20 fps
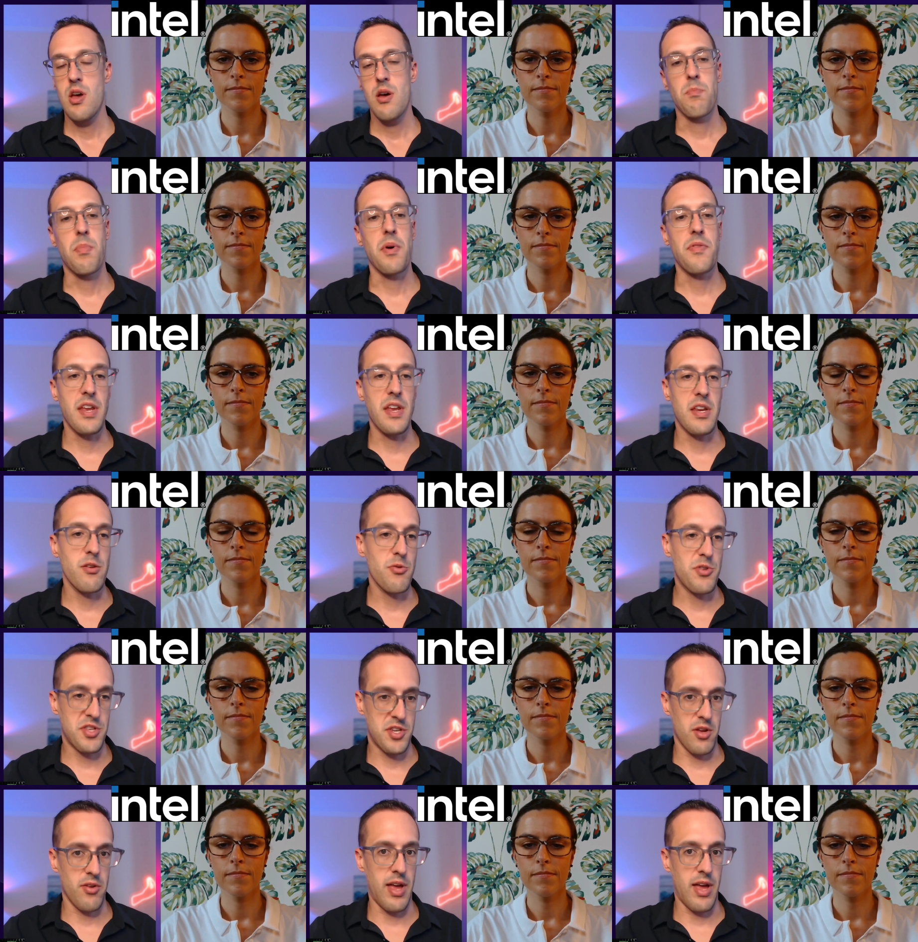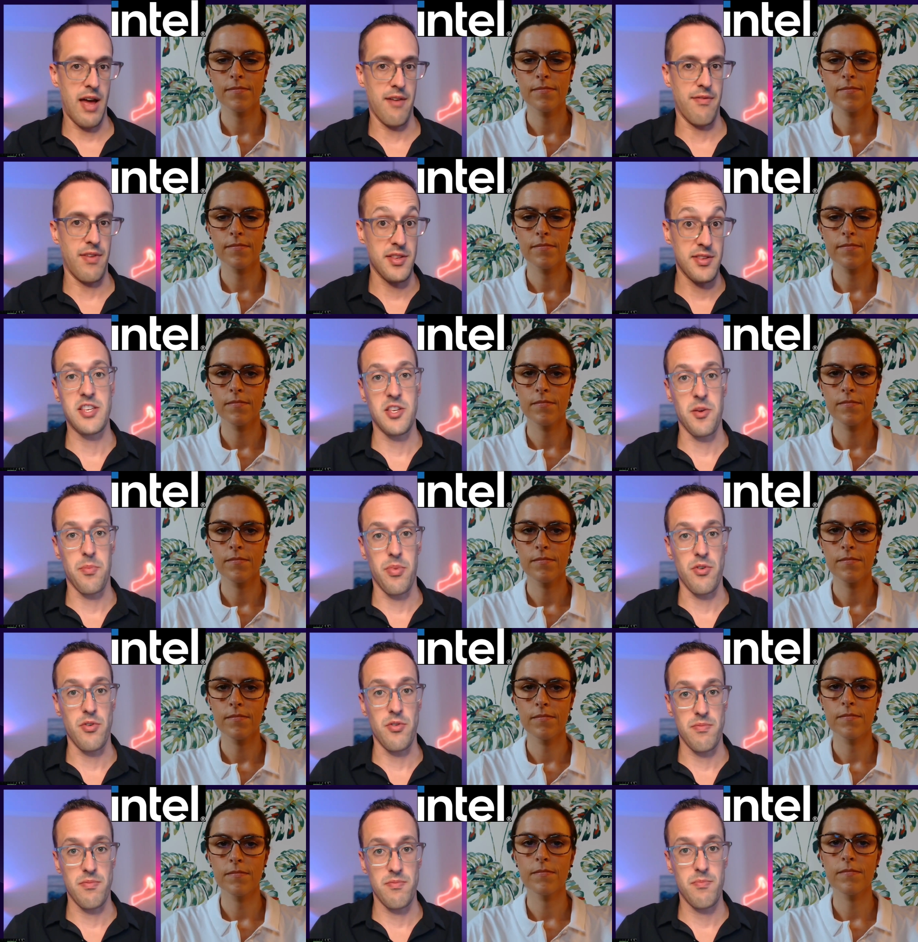Speaker 1: but they do still have a
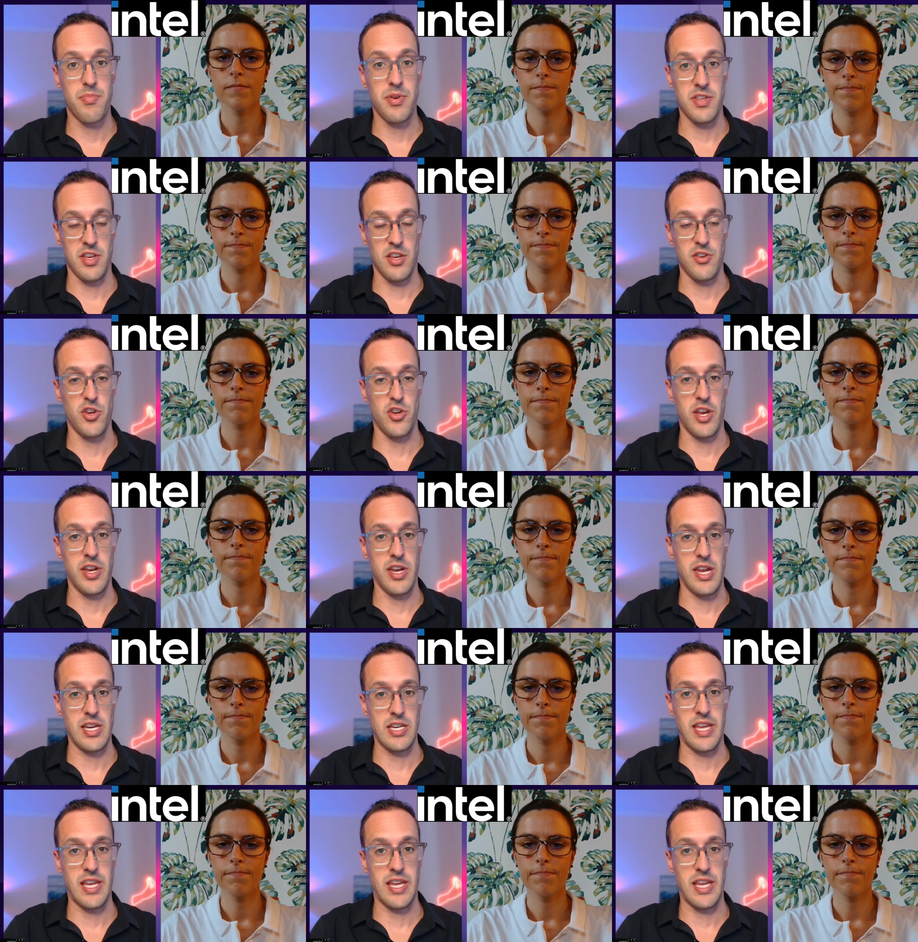sizable position in